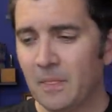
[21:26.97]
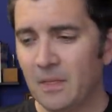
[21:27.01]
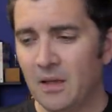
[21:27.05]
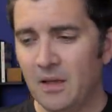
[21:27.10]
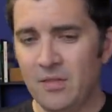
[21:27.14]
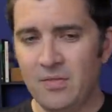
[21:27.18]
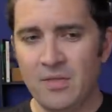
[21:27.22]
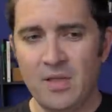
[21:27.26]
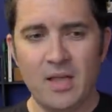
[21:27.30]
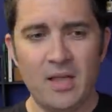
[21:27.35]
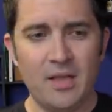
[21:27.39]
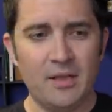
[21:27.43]

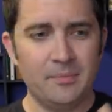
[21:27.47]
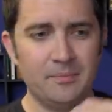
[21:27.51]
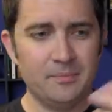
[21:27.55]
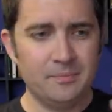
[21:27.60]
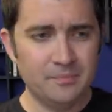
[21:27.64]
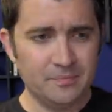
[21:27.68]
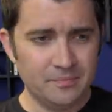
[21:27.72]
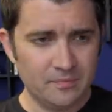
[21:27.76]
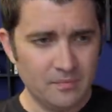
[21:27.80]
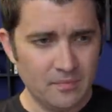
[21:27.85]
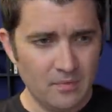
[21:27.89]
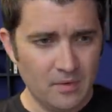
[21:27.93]
and then,
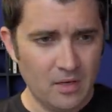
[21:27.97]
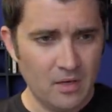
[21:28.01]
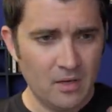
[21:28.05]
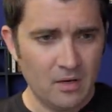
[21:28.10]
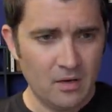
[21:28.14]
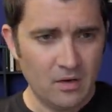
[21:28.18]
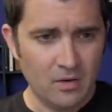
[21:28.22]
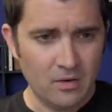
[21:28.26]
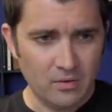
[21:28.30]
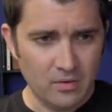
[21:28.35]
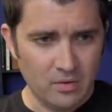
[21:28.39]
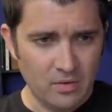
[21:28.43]
you
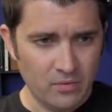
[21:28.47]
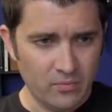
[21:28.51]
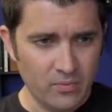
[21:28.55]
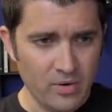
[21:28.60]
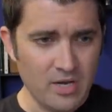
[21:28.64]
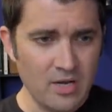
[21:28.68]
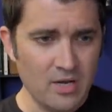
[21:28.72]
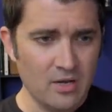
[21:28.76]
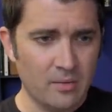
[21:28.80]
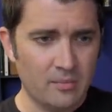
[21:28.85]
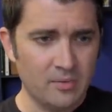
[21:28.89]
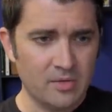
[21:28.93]
know,
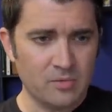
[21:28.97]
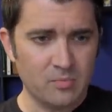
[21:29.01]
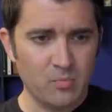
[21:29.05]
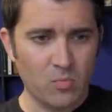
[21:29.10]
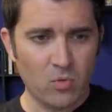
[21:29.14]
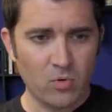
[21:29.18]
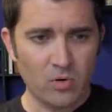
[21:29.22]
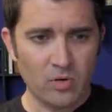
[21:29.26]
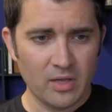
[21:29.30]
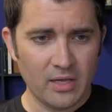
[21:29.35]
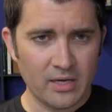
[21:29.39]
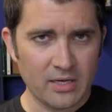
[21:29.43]
iridium is
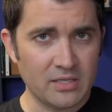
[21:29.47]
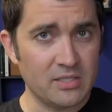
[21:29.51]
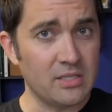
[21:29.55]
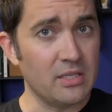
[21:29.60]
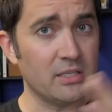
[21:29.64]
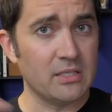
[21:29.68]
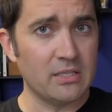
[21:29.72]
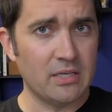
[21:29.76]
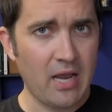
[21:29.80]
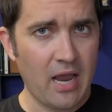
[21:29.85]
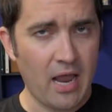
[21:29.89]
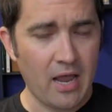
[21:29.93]
more like a
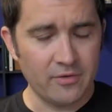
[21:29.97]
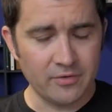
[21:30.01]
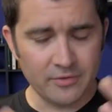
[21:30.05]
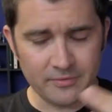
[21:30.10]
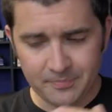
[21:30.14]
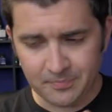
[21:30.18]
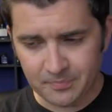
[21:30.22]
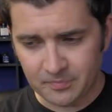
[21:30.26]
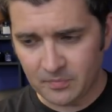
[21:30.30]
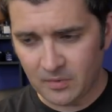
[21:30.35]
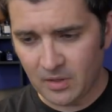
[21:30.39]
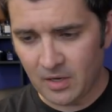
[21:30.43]
six and a half,
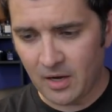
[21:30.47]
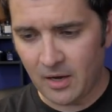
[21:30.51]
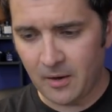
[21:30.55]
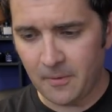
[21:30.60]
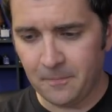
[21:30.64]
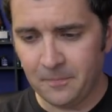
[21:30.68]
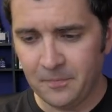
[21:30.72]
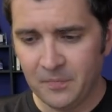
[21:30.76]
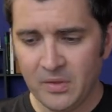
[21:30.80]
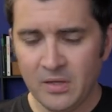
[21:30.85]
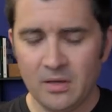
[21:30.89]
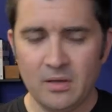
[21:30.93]
okay,
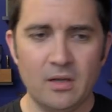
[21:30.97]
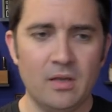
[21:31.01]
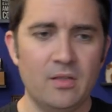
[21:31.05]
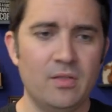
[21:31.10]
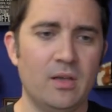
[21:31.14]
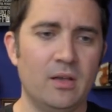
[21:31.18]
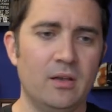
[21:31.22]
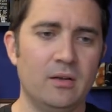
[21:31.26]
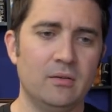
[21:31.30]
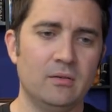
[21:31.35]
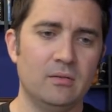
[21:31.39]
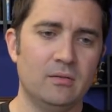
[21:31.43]
and
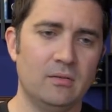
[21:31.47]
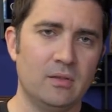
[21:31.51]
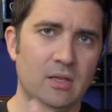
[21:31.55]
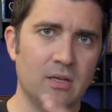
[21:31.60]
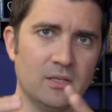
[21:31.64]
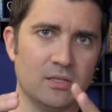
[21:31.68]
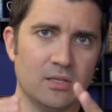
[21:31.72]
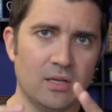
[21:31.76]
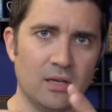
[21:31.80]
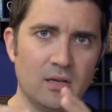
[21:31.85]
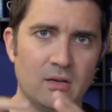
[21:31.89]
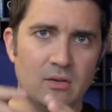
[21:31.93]
then
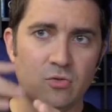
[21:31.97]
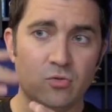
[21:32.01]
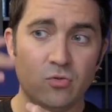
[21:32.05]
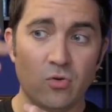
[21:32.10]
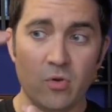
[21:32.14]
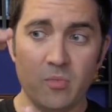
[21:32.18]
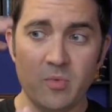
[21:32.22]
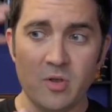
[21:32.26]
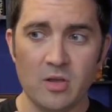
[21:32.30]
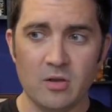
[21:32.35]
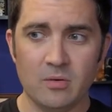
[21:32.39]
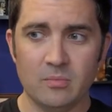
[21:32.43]
things like
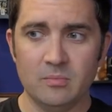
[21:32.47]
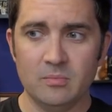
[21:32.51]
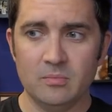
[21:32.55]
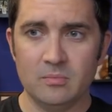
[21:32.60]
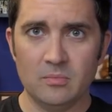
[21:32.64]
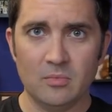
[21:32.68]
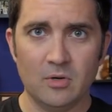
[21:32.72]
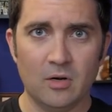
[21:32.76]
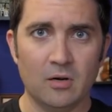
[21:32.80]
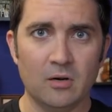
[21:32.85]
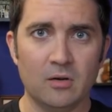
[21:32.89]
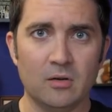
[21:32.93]
chromium
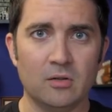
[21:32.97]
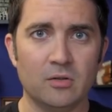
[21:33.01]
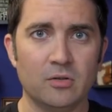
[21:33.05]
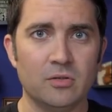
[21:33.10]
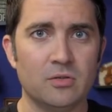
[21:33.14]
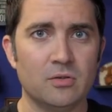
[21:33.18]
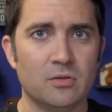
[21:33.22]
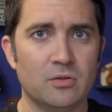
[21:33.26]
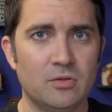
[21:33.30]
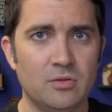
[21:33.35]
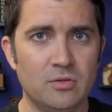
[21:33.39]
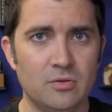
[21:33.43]
are
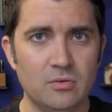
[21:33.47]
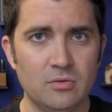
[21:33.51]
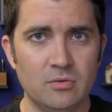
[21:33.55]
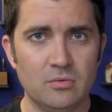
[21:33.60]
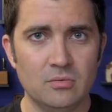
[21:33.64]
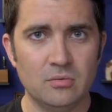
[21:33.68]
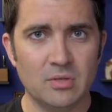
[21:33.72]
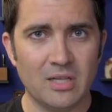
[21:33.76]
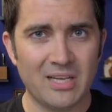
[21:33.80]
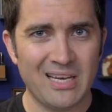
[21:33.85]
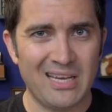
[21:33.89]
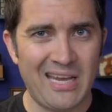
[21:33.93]
closer
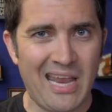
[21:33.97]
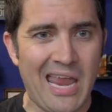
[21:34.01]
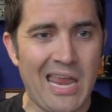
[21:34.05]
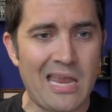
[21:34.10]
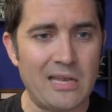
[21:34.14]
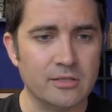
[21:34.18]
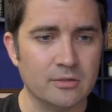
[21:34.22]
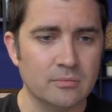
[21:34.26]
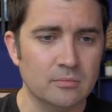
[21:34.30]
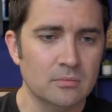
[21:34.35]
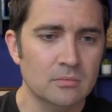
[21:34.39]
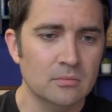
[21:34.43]
to like an
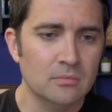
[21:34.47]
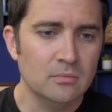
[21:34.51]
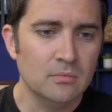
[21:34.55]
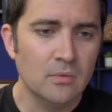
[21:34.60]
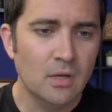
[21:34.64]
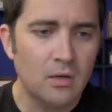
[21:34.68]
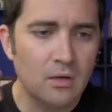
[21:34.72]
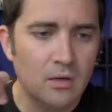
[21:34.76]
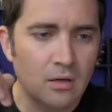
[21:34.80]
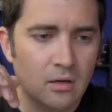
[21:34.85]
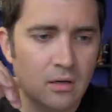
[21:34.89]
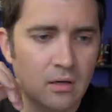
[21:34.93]
eight,
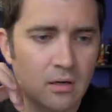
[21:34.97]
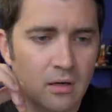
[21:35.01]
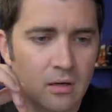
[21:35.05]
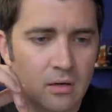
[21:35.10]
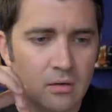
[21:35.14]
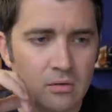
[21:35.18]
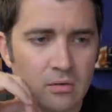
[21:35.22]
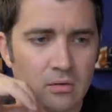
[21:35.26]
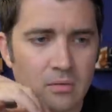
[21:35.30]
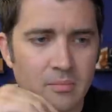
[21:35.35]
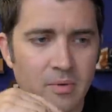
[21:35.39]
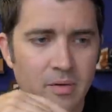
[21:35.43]
Uh,
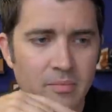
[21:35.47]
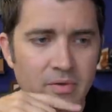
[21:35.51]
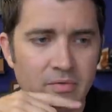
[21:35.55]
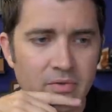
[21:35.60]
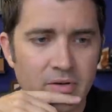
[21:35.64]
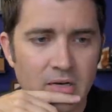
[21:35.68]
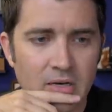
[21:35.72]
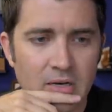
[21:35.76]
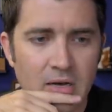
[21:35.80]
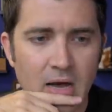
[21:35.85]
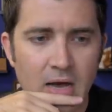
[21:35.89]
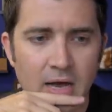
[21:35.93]
or maybe
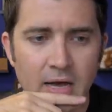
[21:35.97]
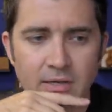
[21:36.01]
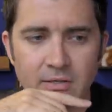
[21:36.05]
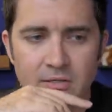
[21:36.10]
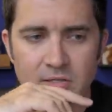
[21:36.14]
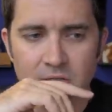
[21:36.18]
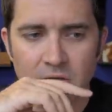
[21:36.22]
even a nine.